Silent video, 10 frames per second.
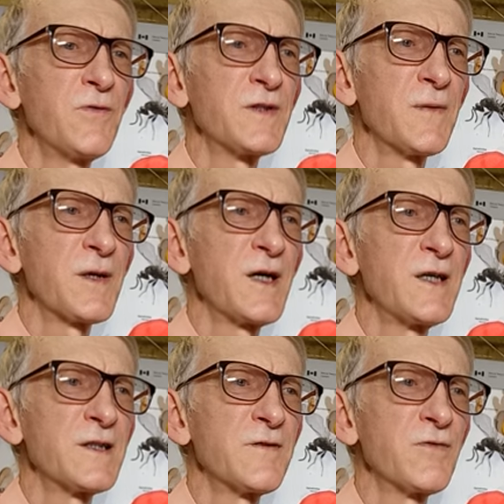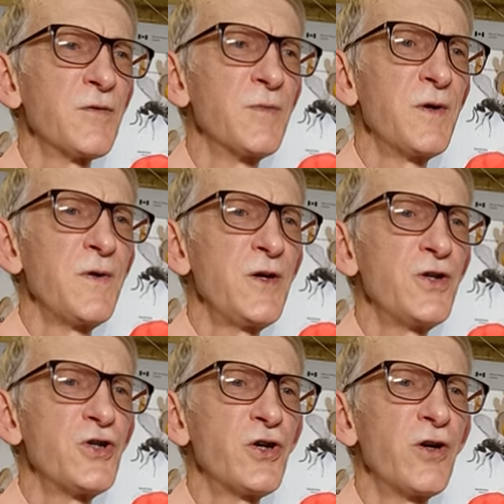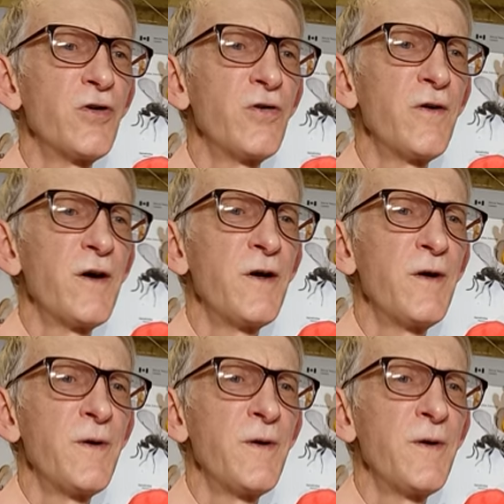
with some colleagues from Injirliova